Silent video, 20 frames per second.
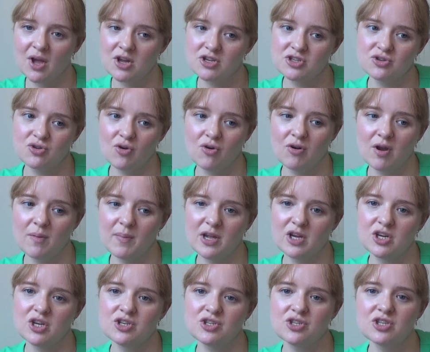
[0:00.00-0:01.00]
story
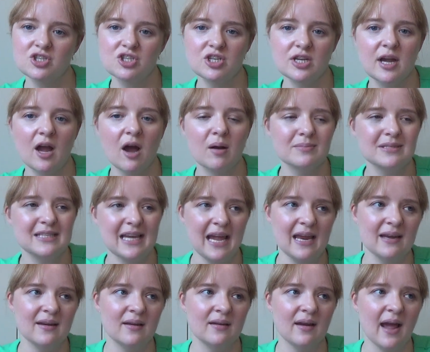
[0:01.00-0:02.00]
because she comes
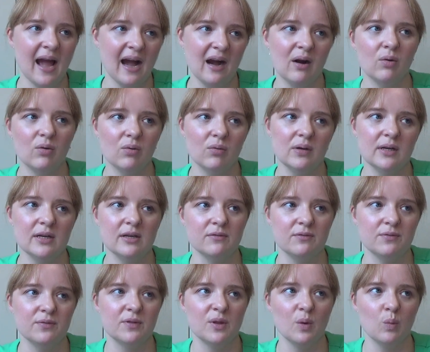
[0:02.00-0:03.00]
in and out
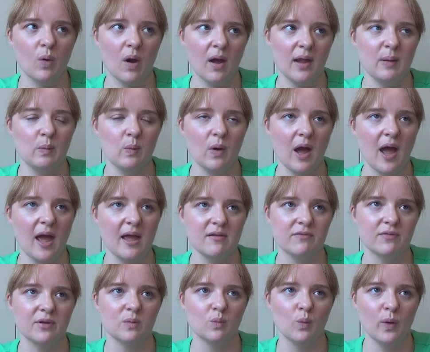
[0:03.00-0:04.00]
of the
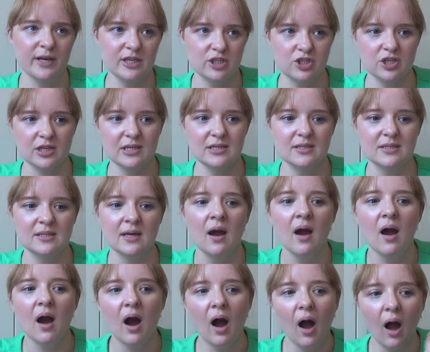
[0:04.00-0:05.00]
Whitehaven witches
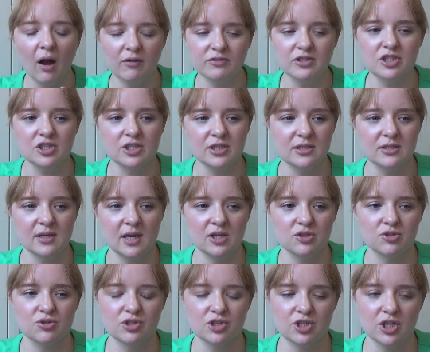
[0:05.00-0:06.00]
after she is
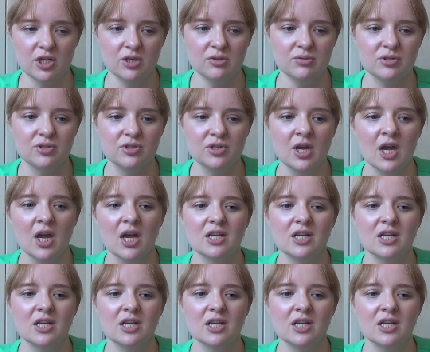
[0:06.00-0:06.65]
introduced.